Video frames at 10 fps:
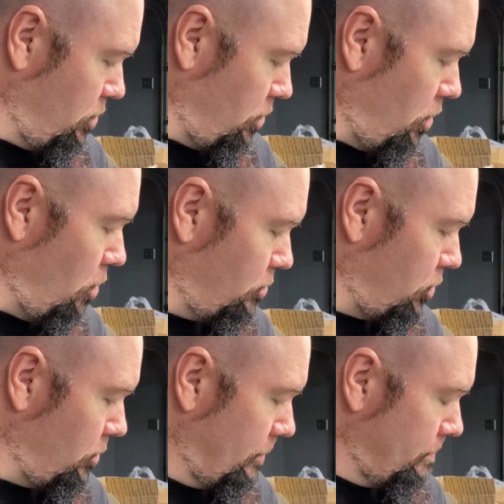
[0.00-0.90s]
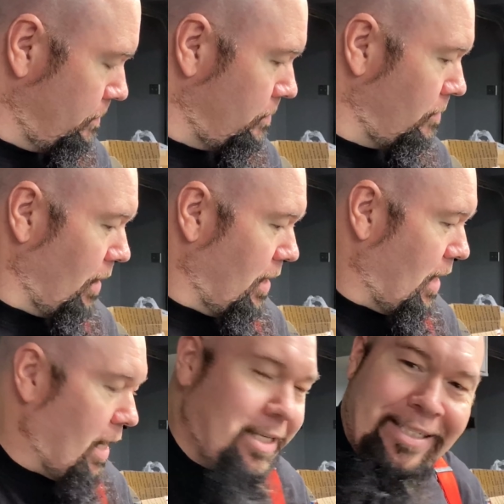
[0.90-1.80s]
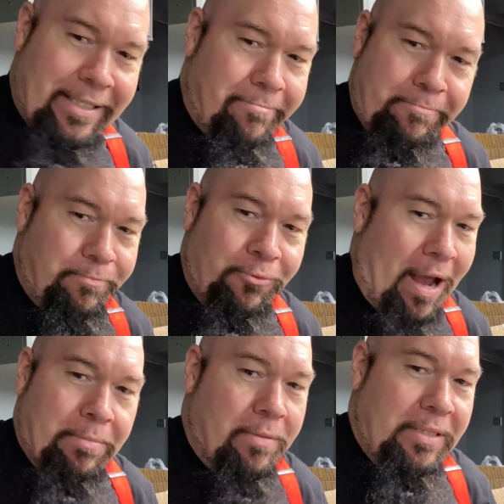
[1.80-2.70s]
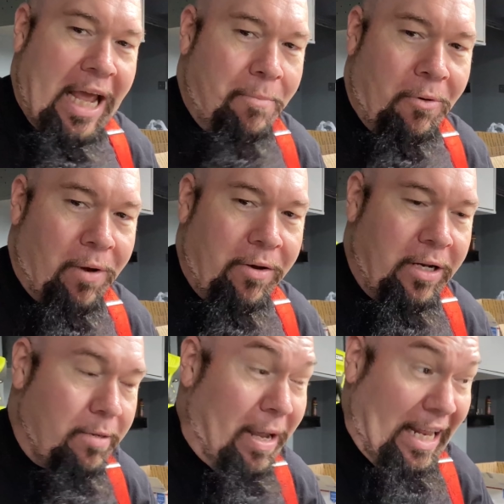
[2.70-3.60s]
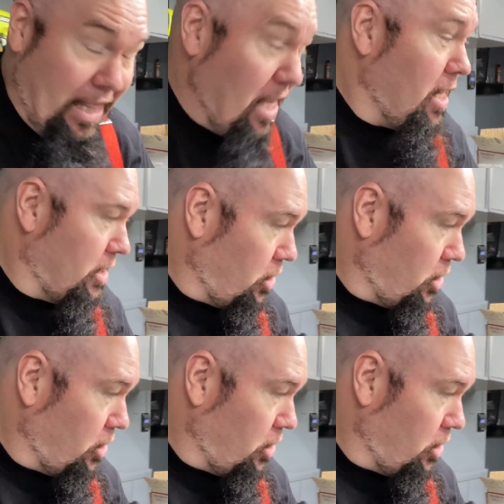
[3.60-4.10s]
closer, and I just wrapped some tape around it to make it think it's